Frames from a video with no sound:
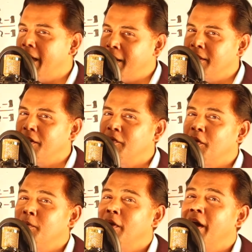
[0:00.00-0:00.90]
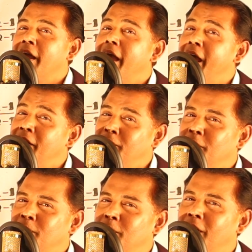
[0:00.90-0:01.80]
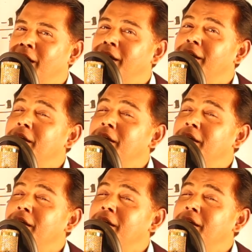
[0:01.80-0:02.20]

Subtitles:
another formula, and formula,